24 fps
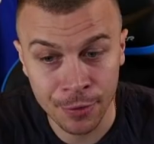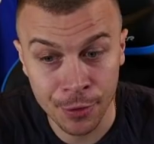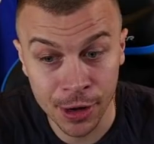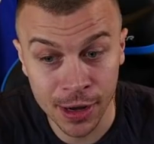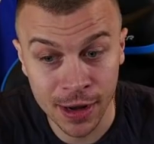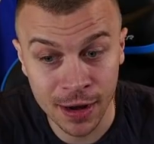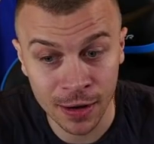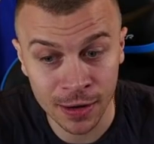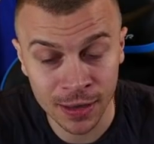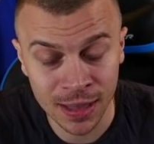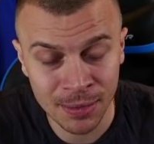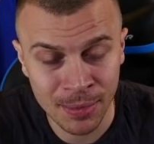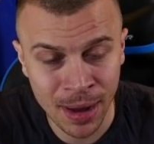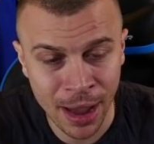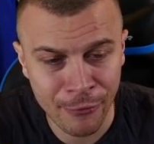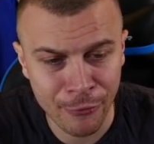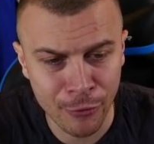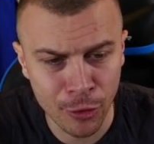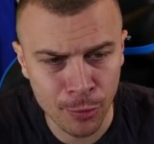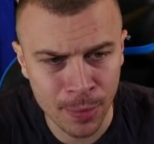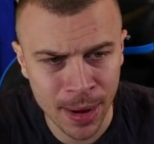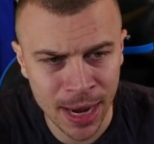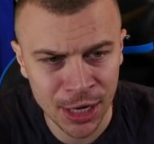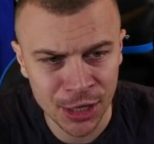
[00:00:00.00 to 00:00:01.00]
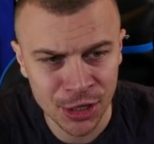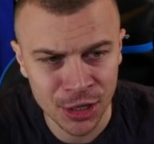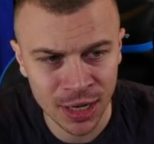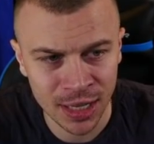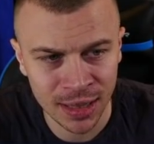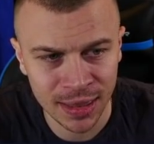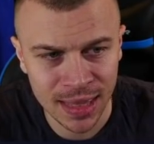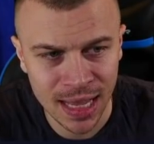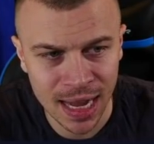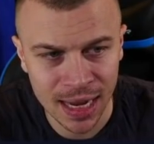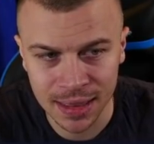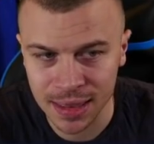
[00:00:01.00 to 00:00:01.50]
Regarding my formation
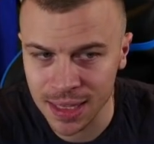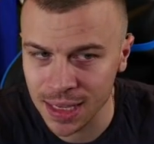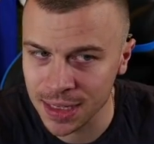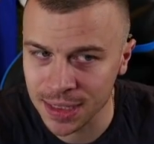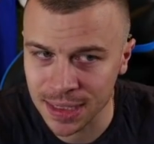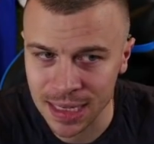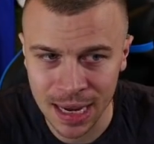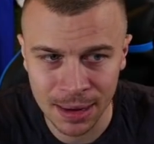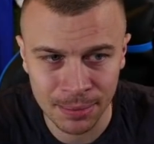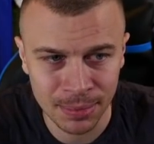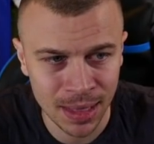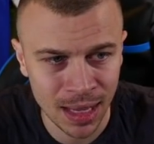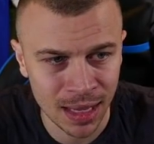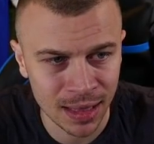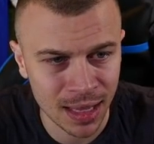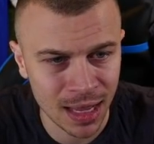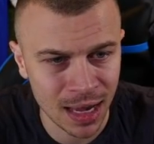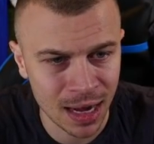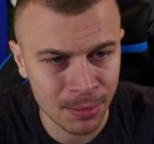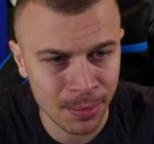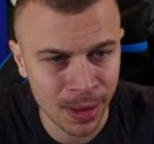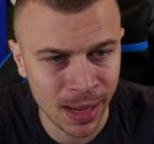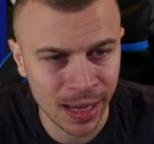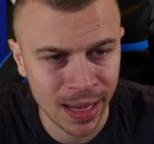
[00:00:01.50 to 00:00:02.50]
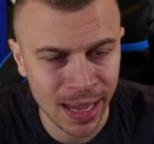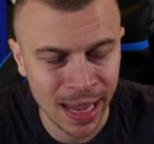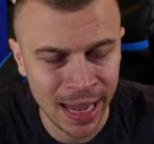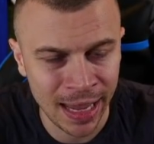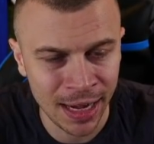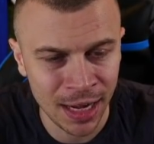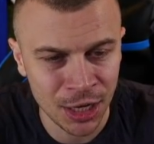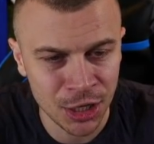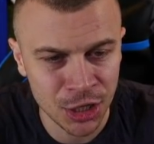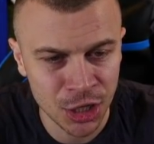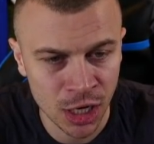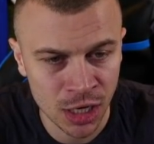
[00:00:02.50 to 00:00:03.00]
and tactics, I'm not gonna make
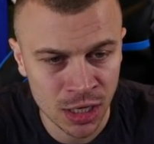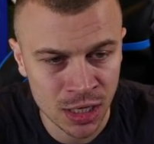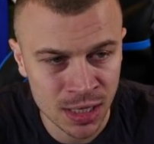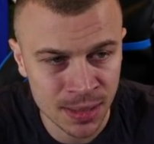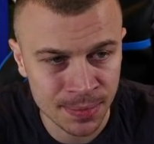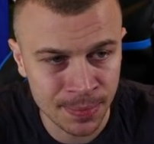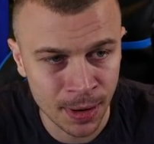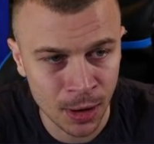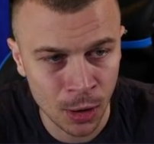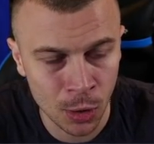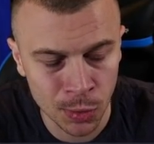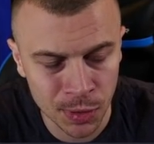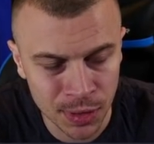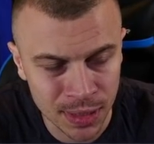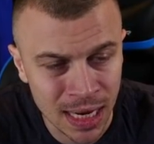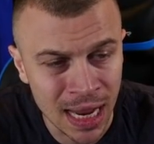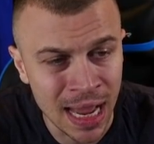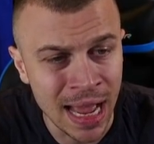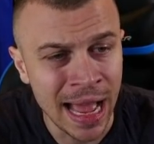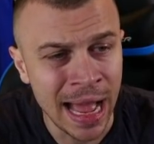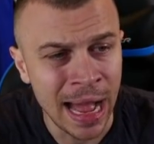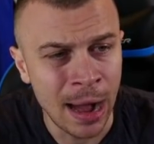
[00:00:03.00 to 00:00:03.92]
any changes bros.